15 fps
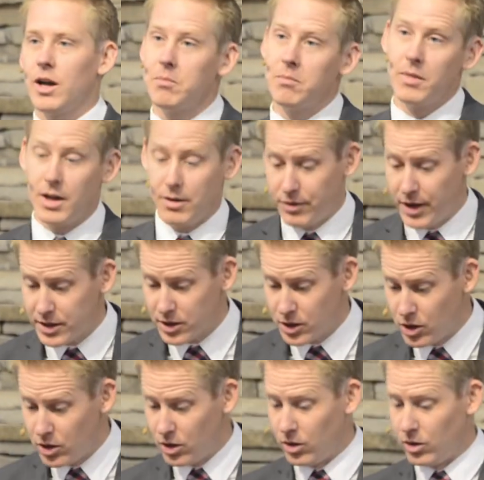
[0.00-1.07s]
And if that's
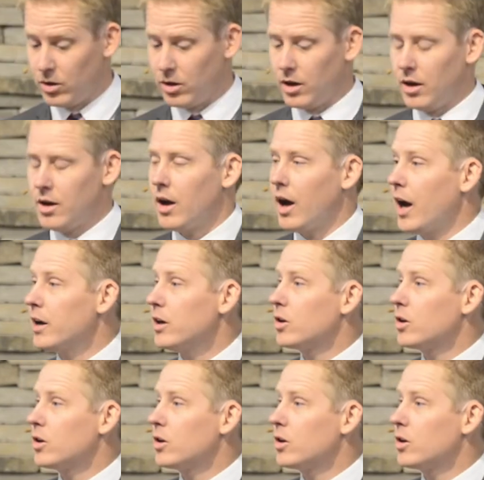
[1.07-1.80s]
you, I'd